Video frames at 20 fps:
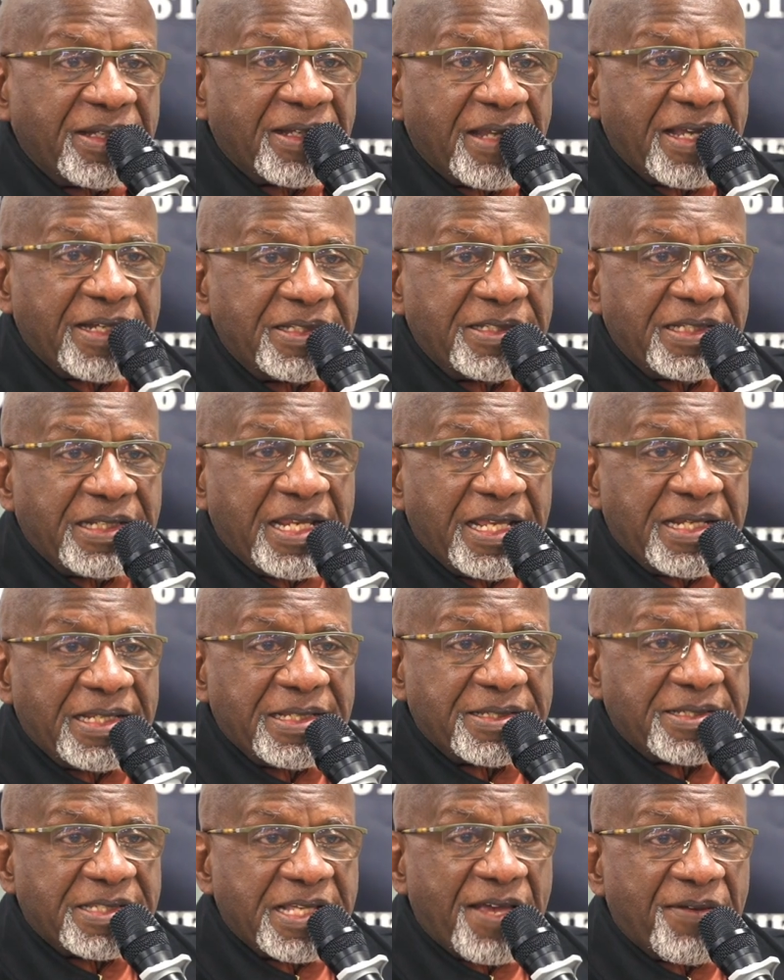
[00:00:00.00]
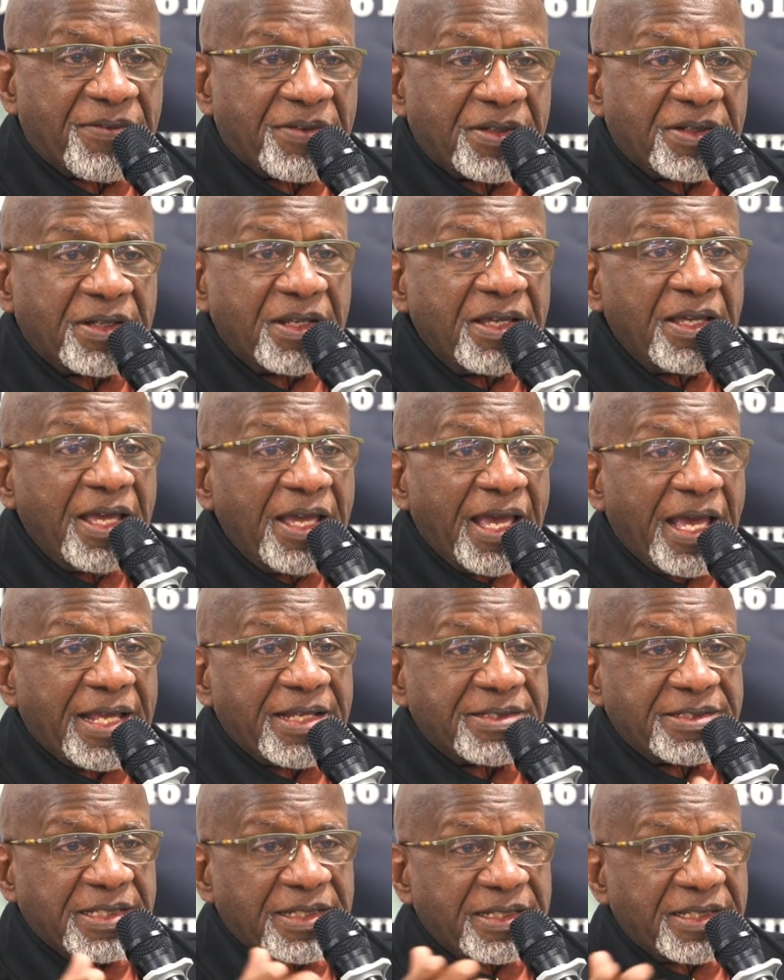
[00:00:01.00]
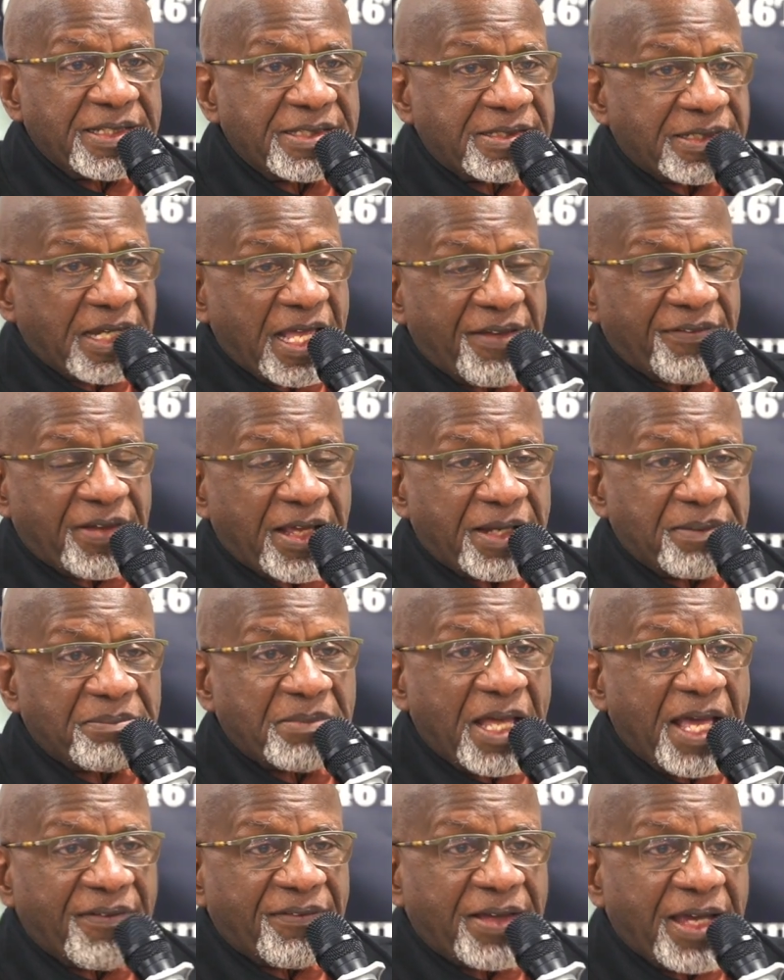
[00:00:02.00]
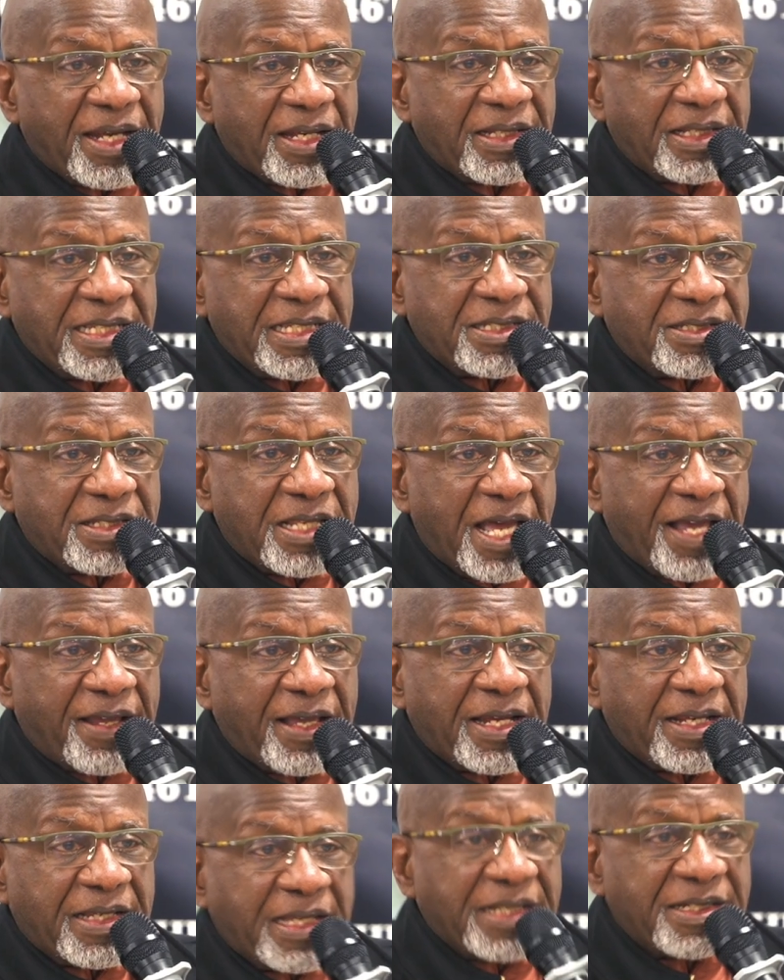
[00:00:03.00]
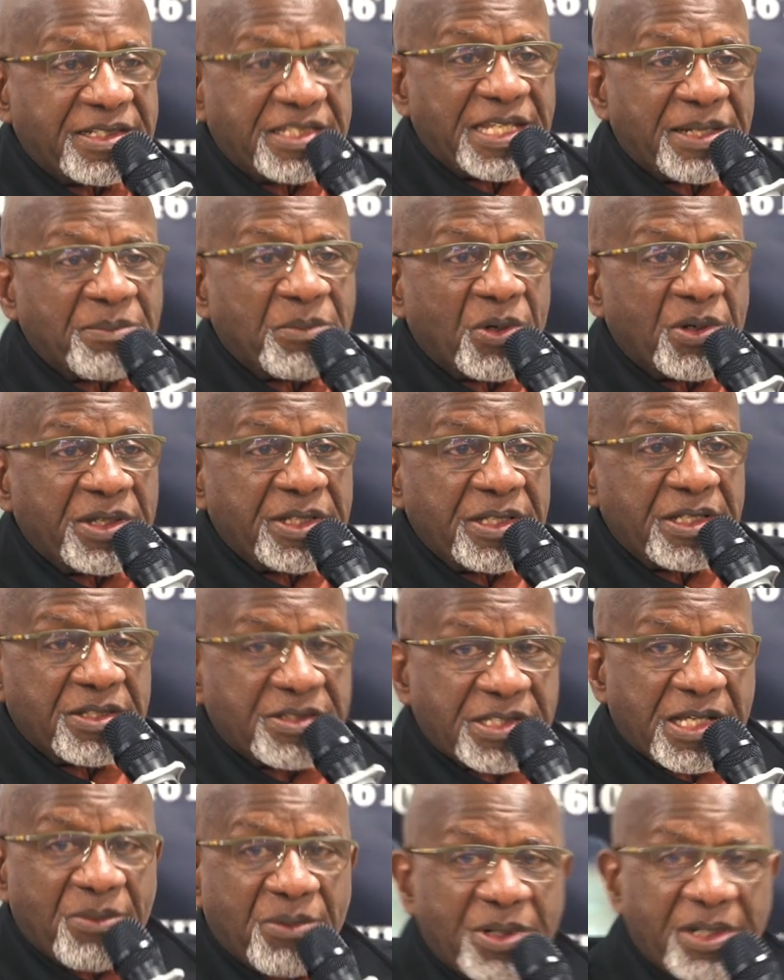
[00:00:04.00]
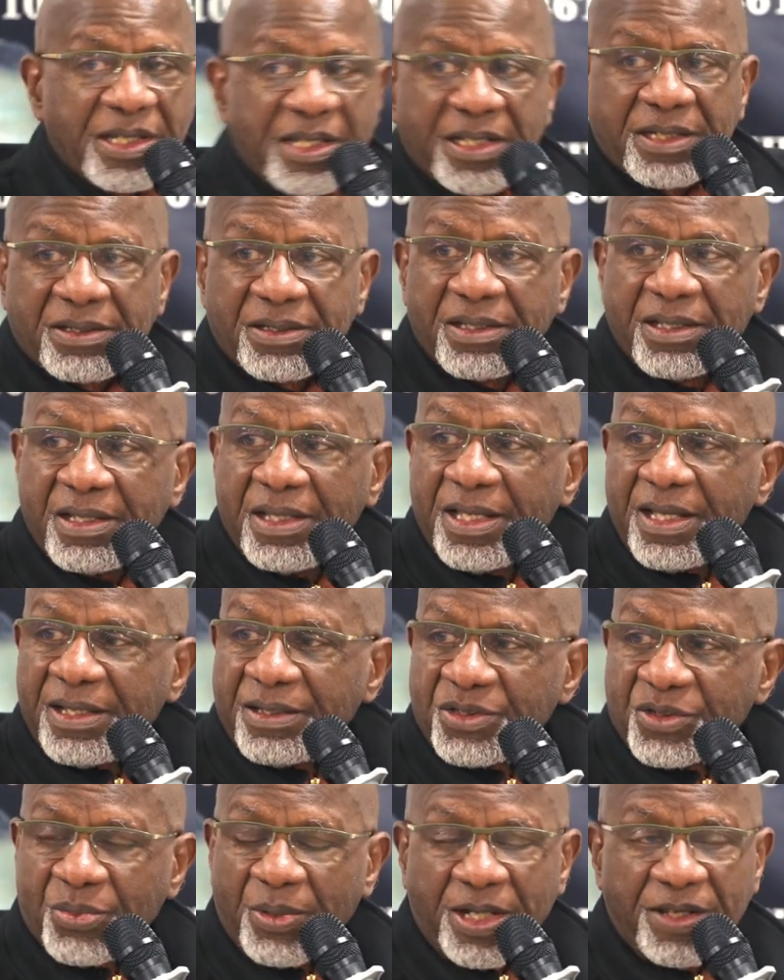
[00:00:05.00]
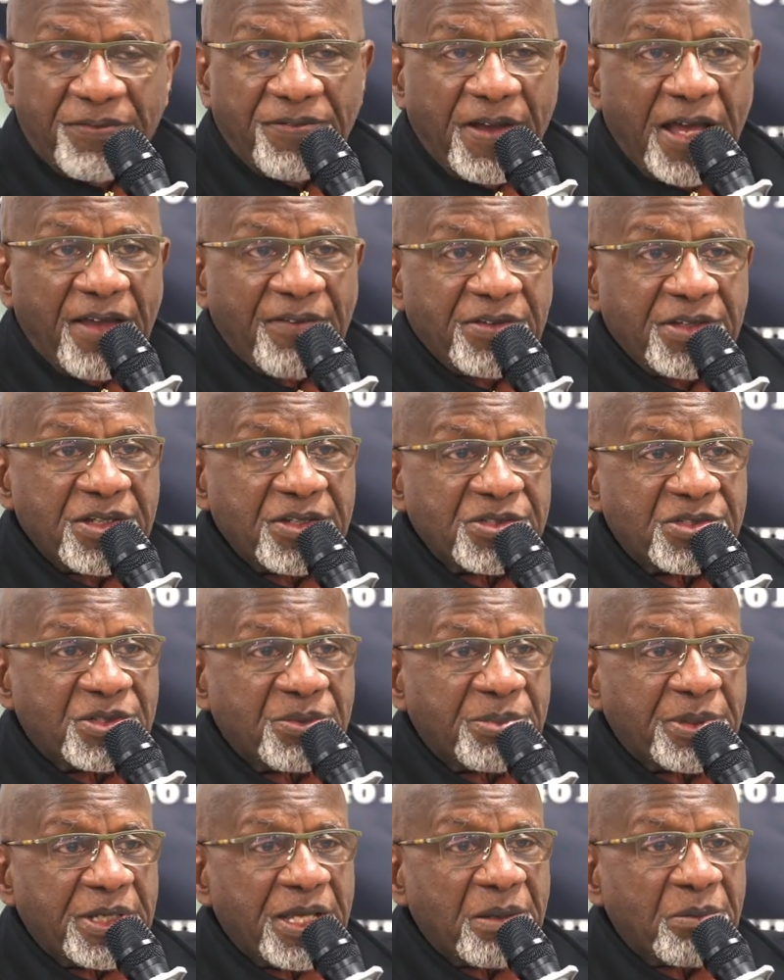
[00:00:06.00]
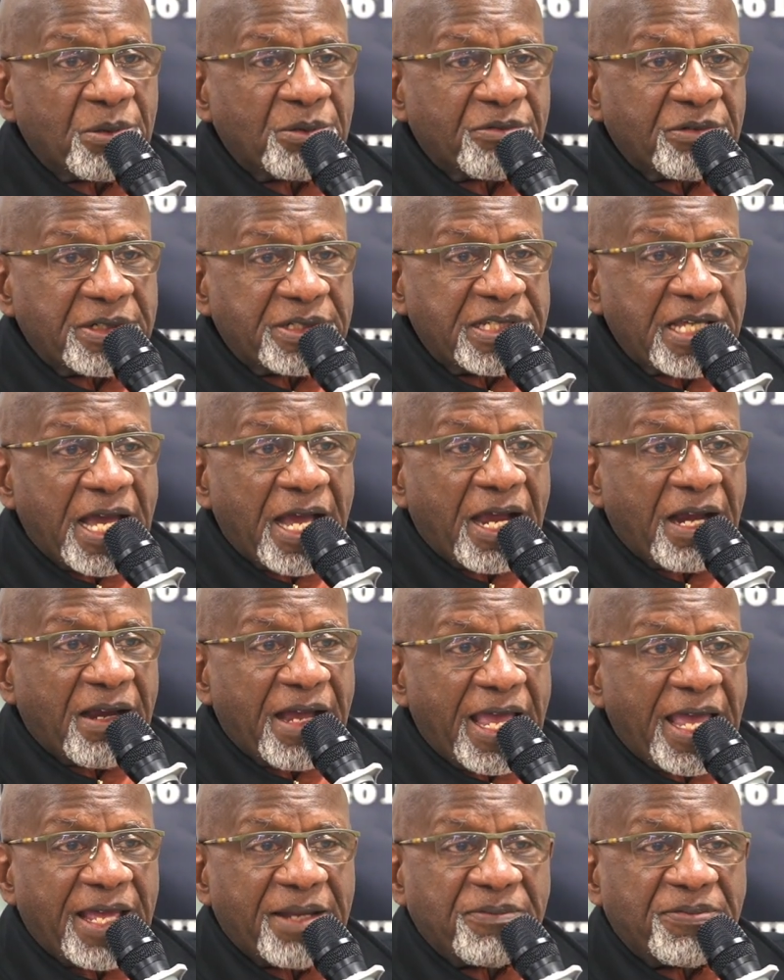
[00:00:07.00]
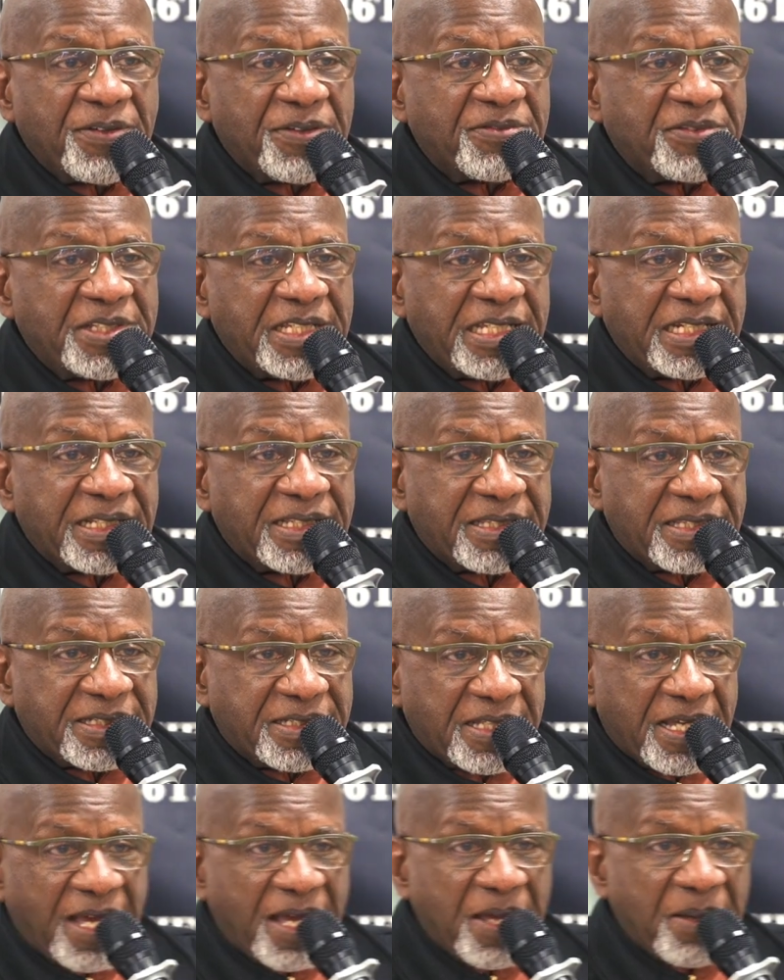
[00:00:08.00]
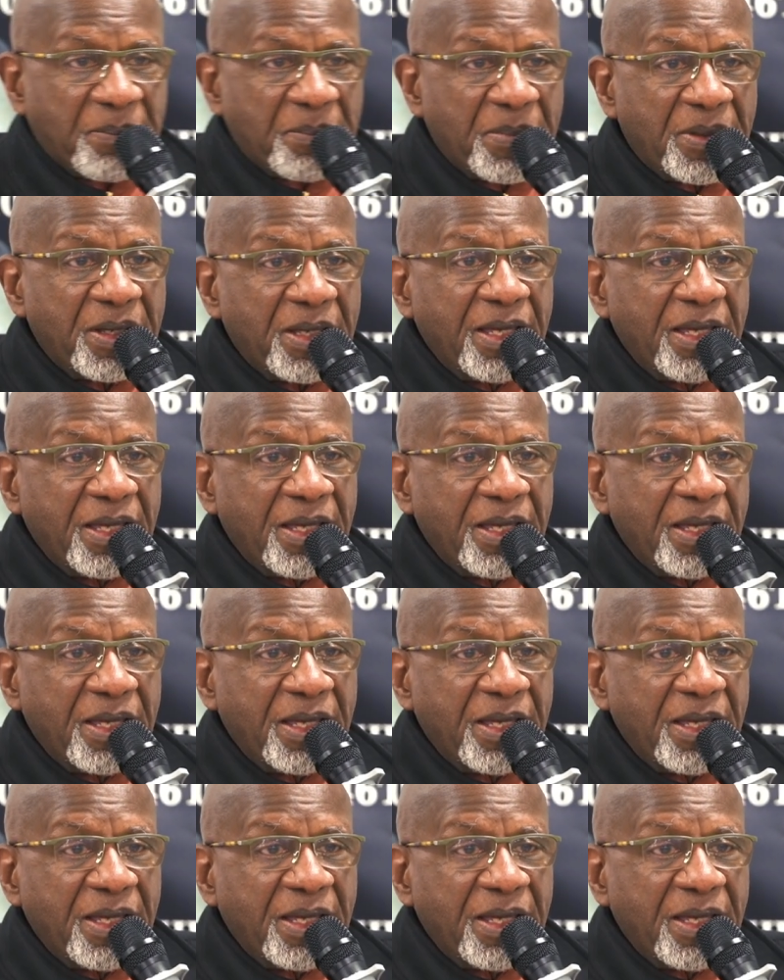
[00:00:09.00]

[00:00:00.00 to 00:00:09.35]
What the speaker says: in 1987 and said, listen, I've got to get 10 more years. I want to get 25 years to be able to retire. I had 15 at the time.